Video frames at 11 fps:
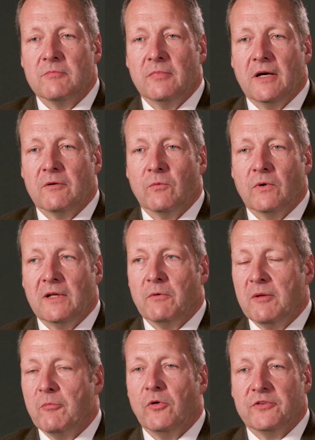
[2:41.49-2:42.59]
but really
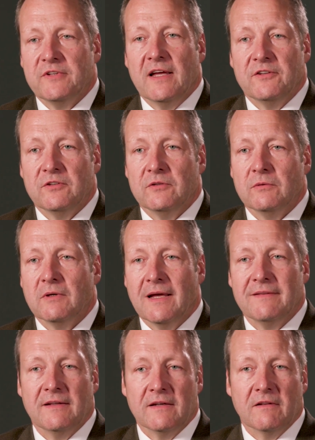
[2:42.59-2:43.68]
when it boils down to,
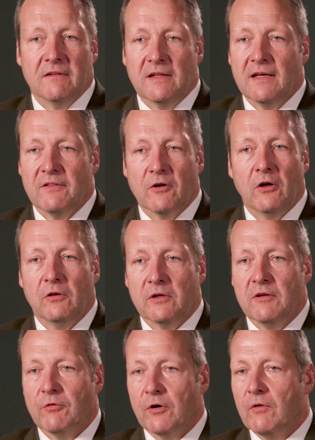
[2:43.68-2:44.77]
at the end of the day, they're all
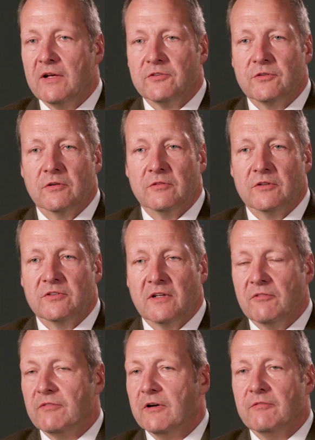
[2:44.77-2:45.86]
looking for great service at
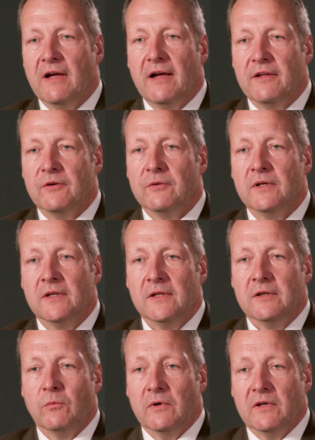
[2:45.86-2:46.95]
a fair value
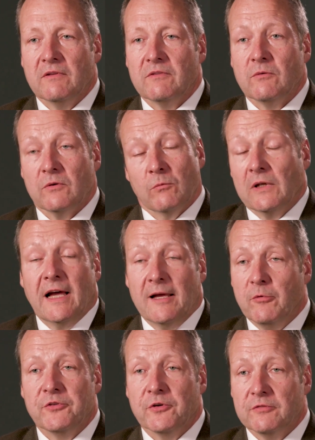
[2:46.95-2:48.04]
with
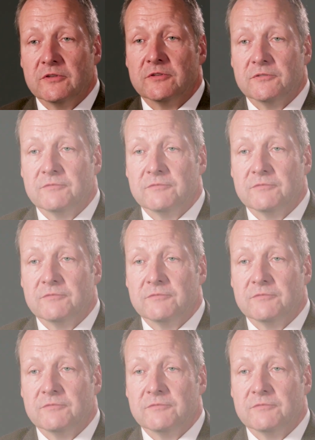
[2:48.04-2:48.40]
reliable service.